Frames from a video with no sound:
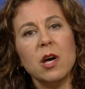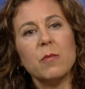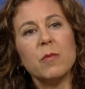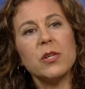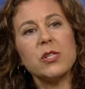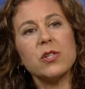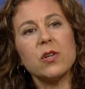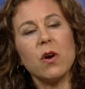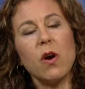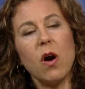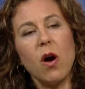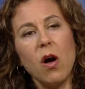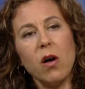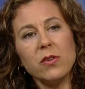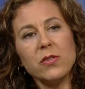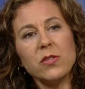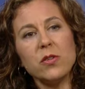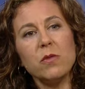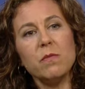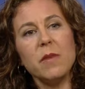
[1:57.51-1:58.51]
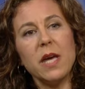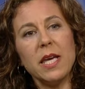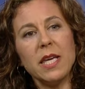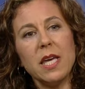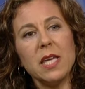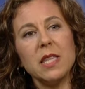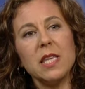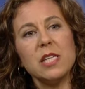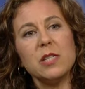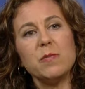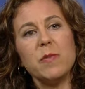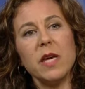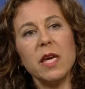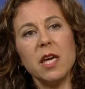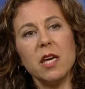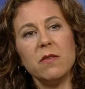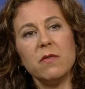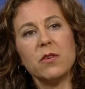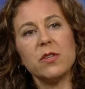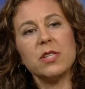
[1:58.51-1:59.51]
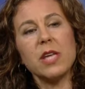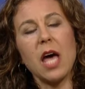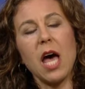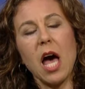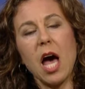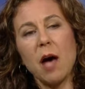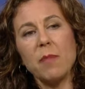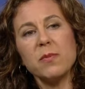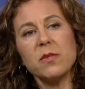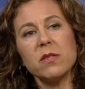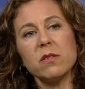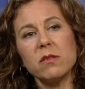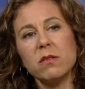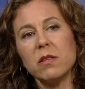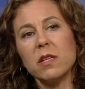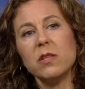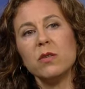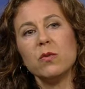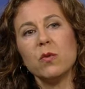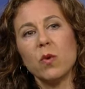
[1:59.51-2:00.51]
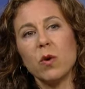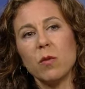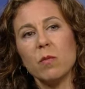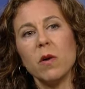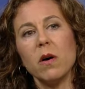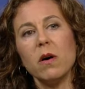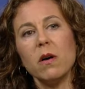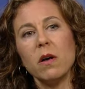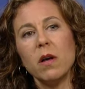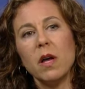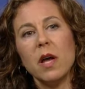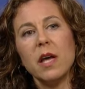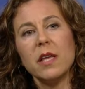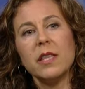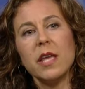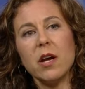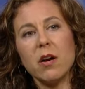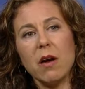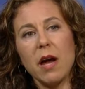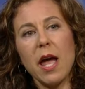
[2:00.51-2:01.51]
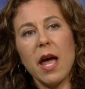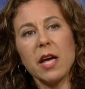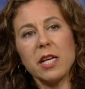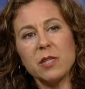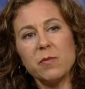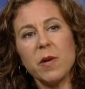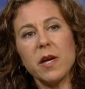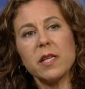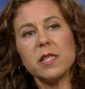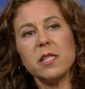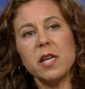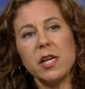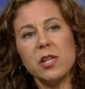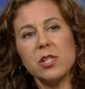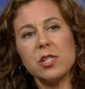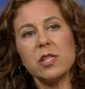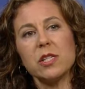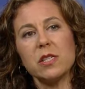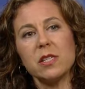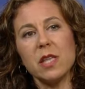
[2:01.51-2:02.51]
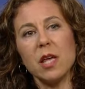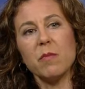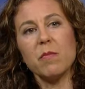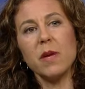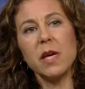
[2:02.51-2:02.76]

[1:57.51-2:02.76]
but you're also making these behaviors absolutely normal. They are expectations that